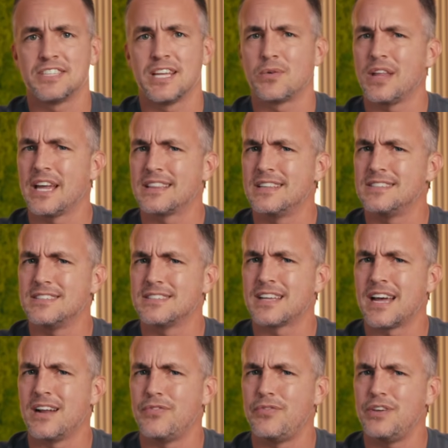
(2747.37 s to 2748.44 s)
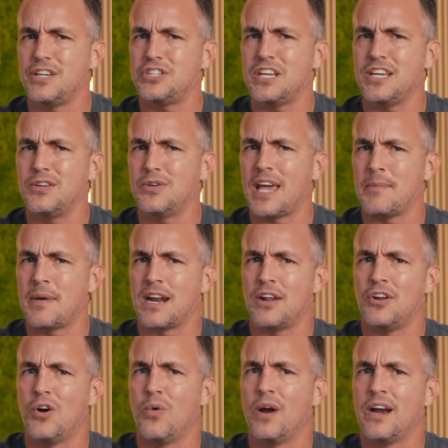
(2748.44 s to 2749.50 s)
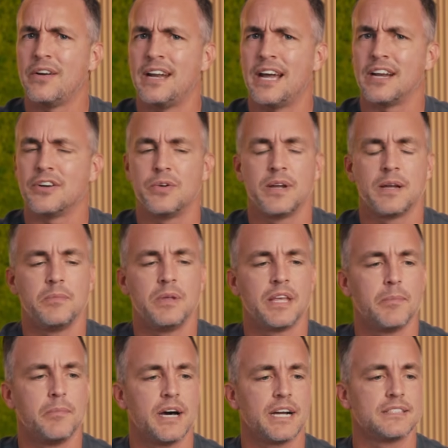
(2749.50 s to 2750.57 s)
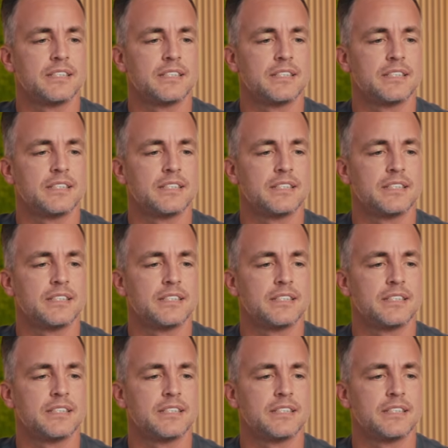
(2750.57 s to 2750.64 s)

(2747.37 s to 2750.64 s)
They were like, this is kind of fishy. You came out of nowhere and now you're doing $1 million.